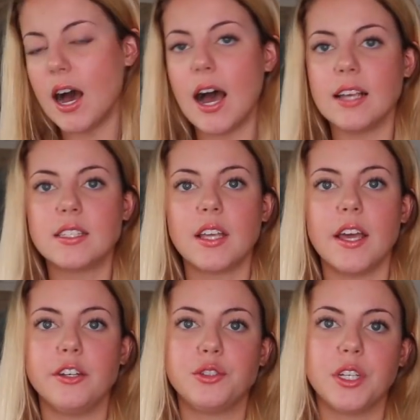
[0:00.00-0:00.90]
I
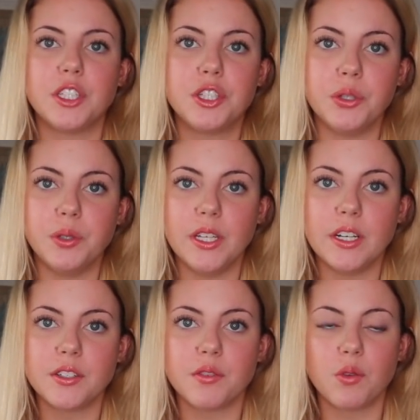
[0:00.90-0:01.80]
said drink 2
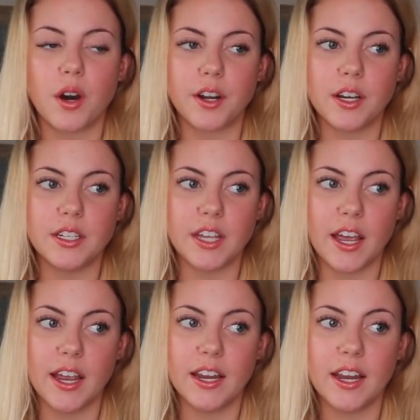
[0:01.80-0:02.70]
liters of water a
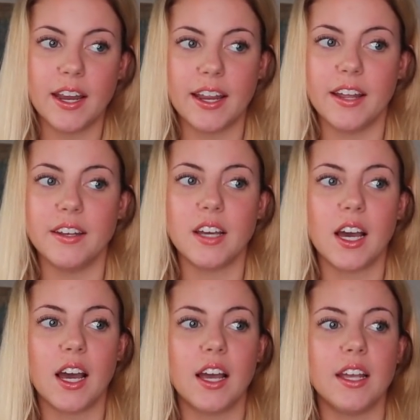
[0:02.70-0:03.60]
day, and
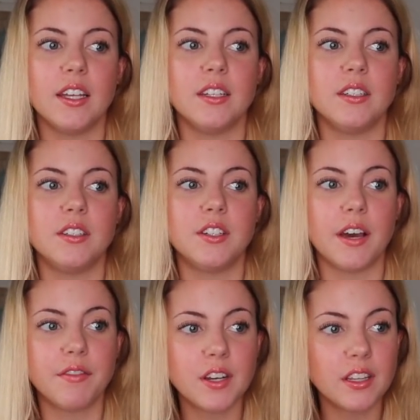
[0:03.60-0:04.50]
I
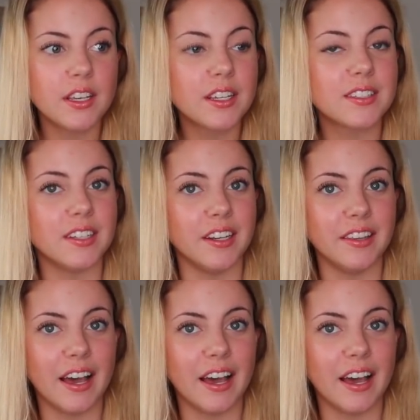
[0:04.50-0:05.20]
definitely exceeded